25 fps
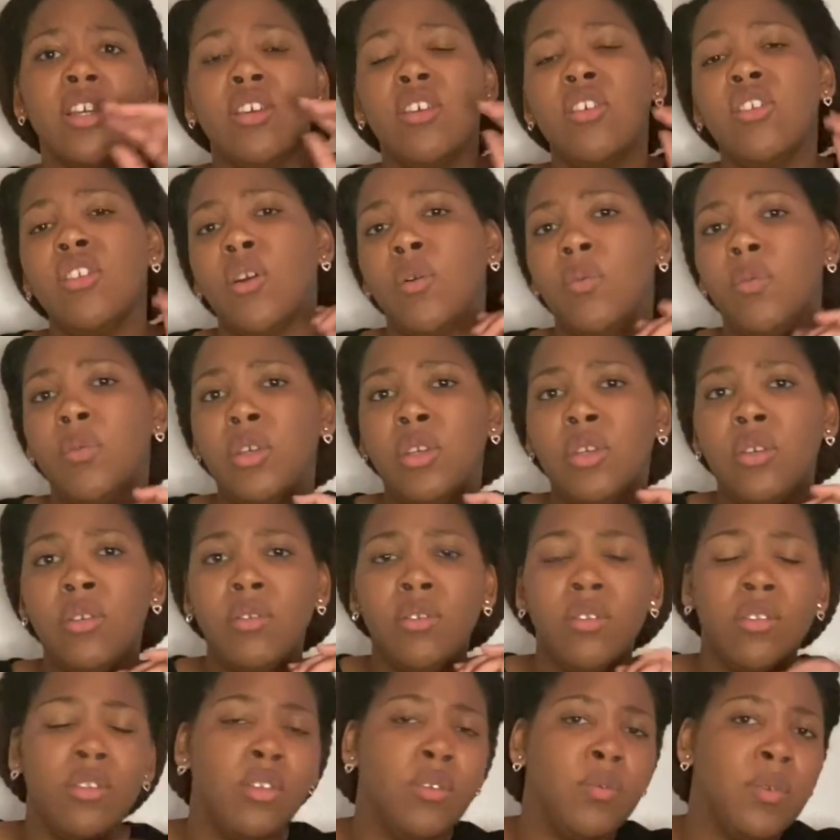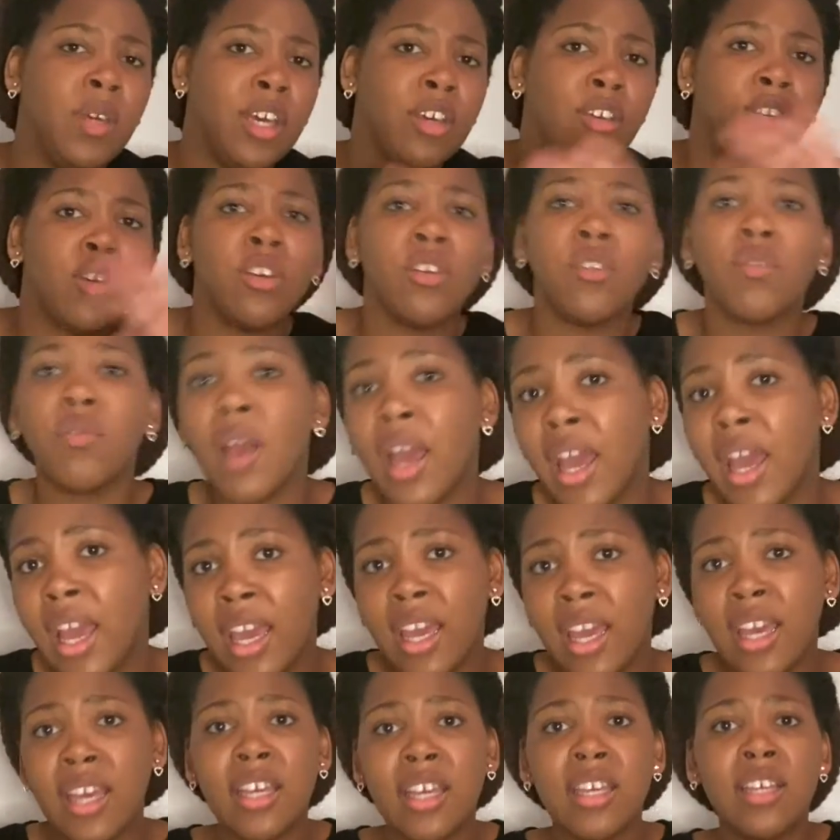you know, when you get good
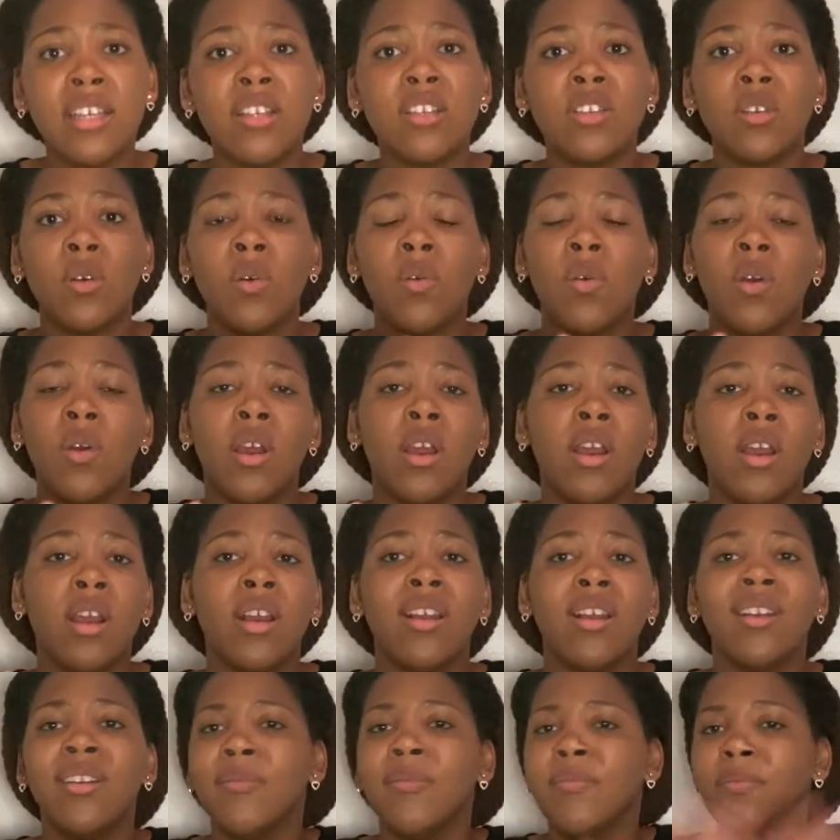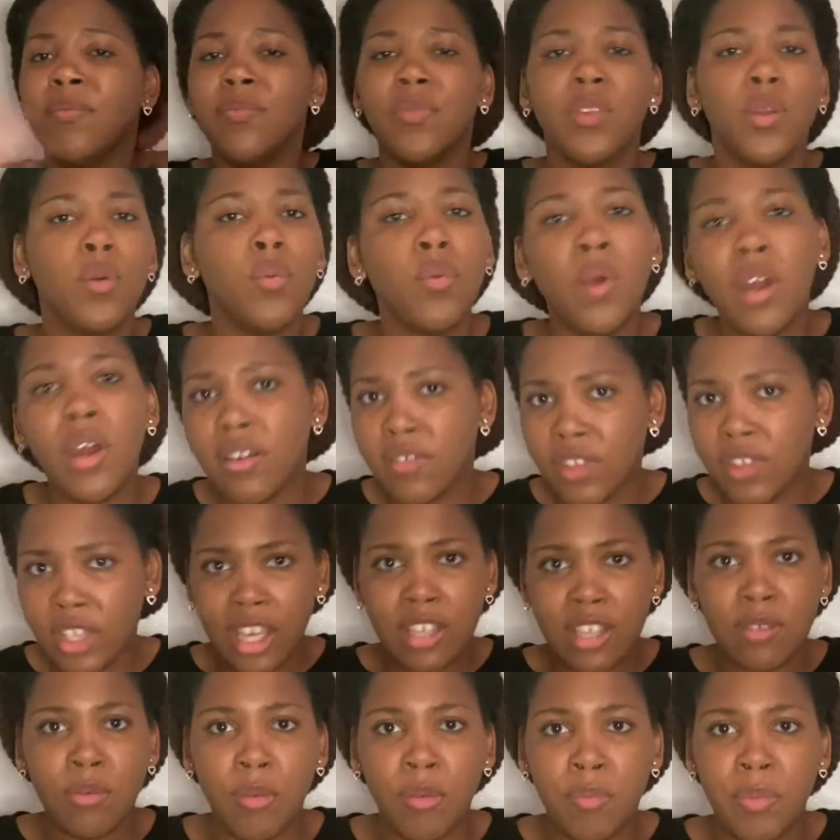grades or whatever the
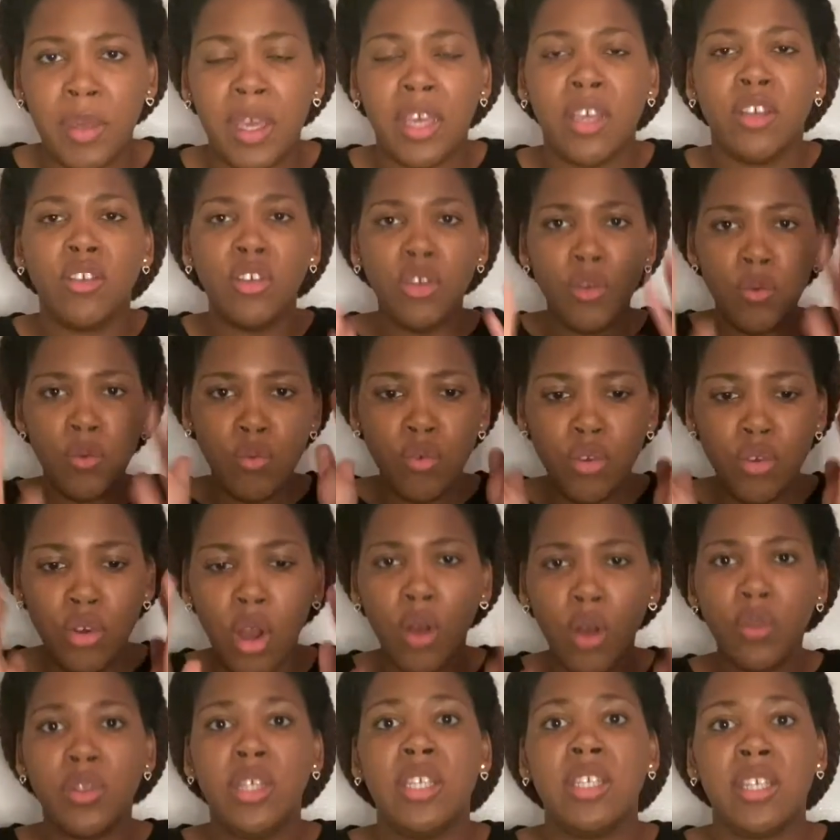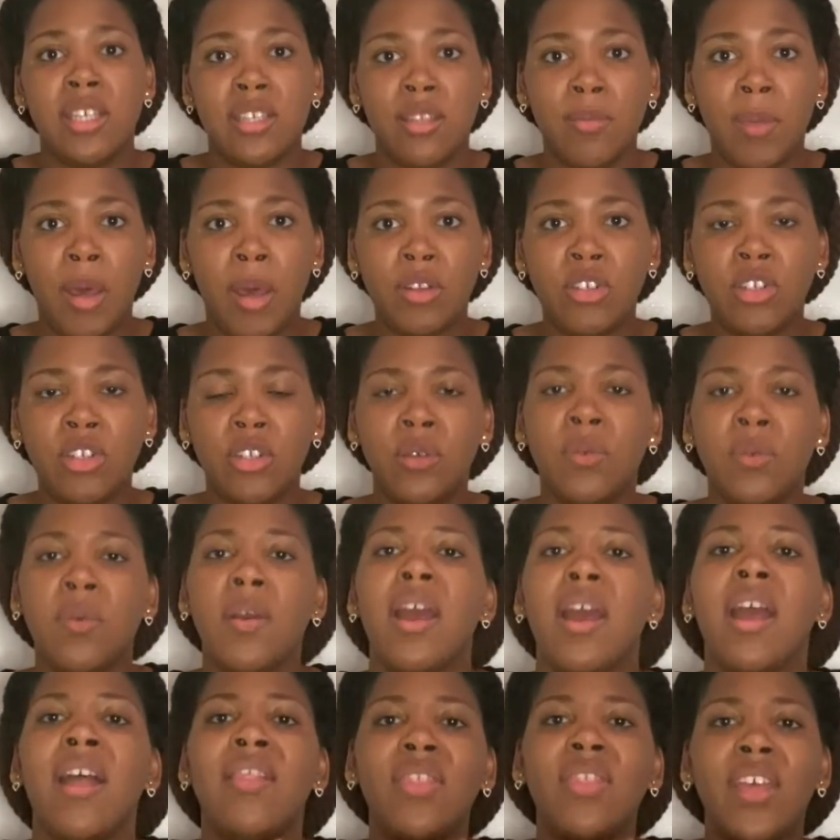case may be, you know these things about you.
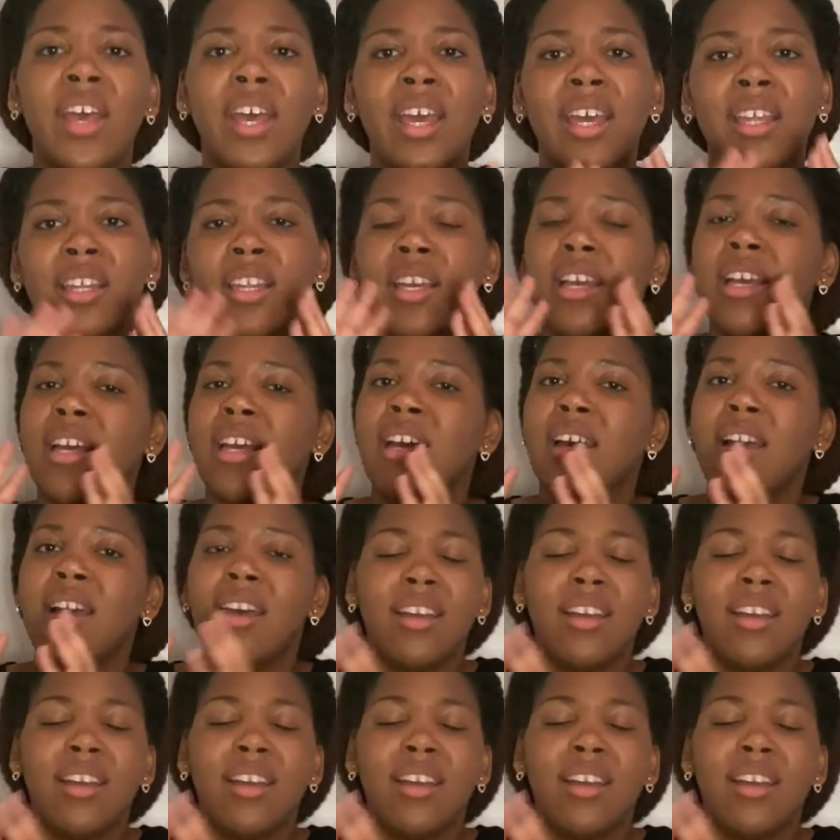And then